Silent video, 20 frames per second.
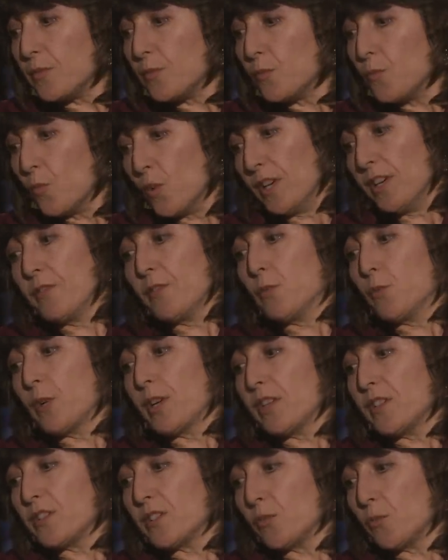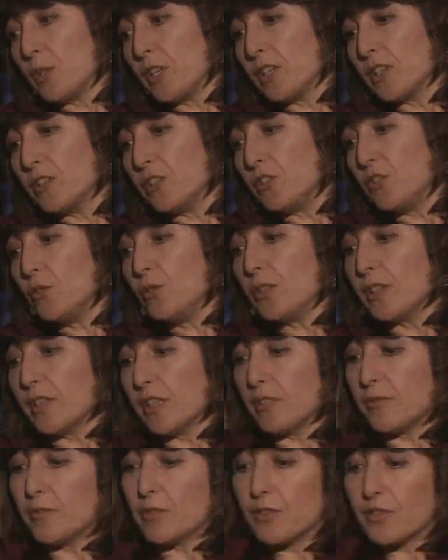One of the ways that we can do
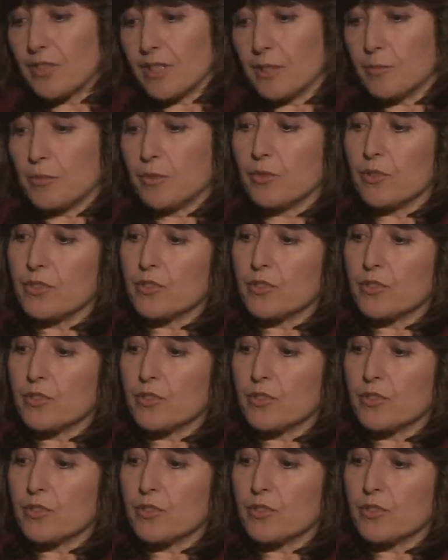that, for example,